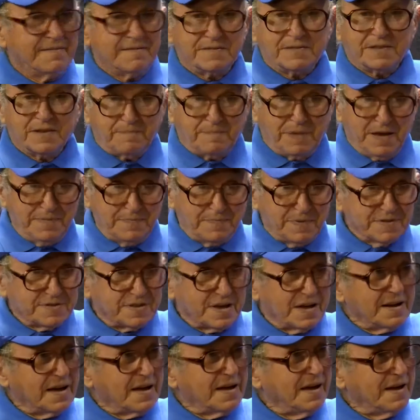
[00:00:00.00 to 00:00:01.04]
The people
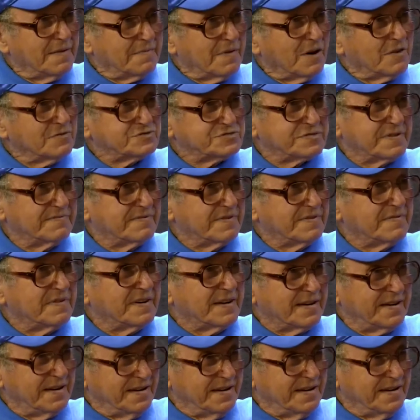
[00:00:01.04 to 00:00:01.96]
that are here, most of them are here